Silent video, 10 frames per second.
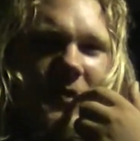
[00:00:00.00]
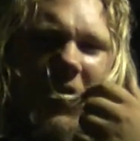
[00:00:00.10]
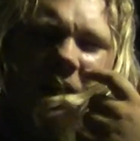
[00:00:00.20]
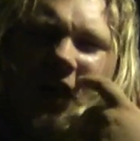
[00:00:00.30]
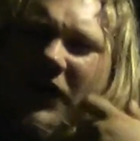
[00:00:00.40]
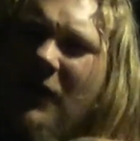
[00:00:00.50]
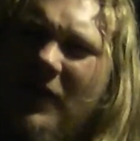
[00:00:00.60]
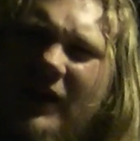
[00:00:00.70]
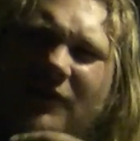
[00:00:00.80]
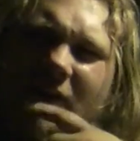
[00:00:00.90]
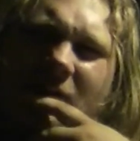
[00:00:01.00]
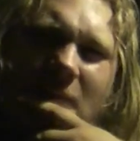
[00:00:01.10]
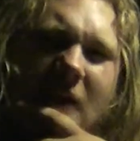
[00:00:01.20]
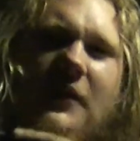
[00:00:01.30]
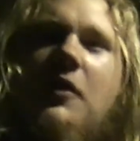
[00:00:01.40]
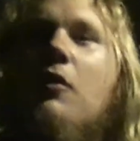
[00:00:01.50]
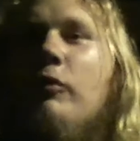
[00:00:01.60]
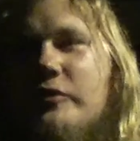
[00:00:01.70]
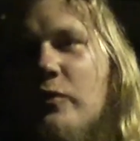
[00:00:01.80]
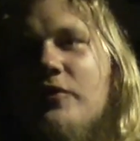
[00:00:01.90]
That might have been it.
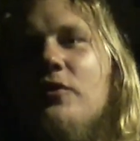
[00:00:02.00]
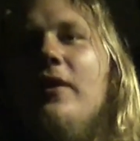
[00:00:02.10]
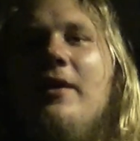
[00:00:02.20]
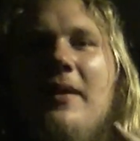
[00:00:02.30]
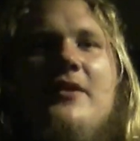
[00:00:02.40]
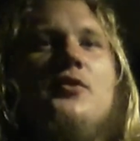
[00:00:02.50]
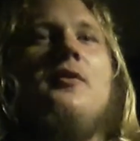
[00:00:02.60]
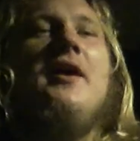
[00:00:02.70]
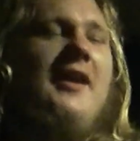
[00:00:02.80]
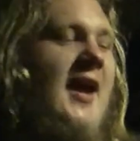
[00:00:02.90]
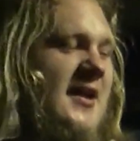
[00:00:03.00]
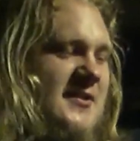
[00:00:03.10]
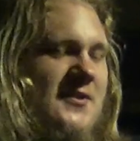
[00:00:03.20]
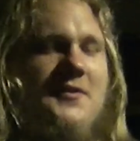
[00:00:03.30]
Wazorcer and Mancerok, yes.